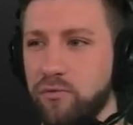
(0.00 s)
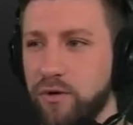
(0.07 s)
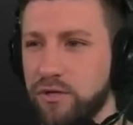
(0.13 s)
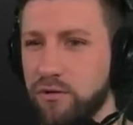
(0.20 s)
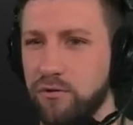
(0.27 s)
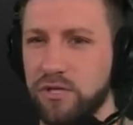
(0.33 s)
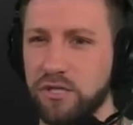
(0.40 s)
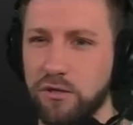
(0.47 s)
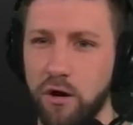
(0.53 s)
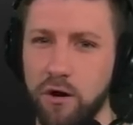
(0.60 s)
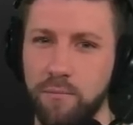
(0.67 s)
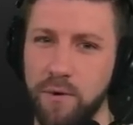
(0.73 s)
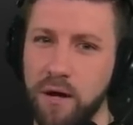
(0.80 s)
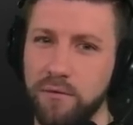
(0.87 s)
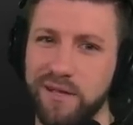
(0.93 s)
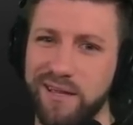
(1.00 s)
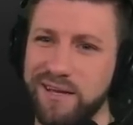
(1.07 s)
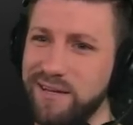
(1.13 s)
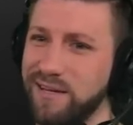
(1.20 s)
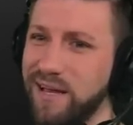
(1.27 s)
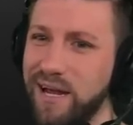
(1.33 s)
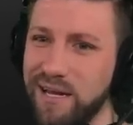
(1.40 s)
which will start probably like
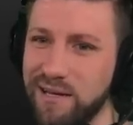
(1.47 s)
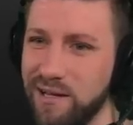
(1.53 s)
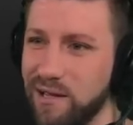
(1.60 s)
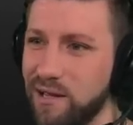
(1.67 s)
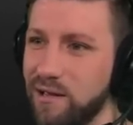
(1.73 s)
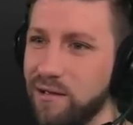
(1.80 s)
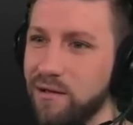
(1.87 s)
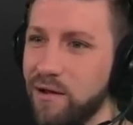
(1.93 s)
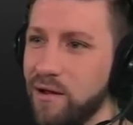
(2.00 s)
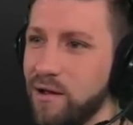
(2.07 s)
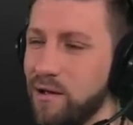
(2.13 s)
90-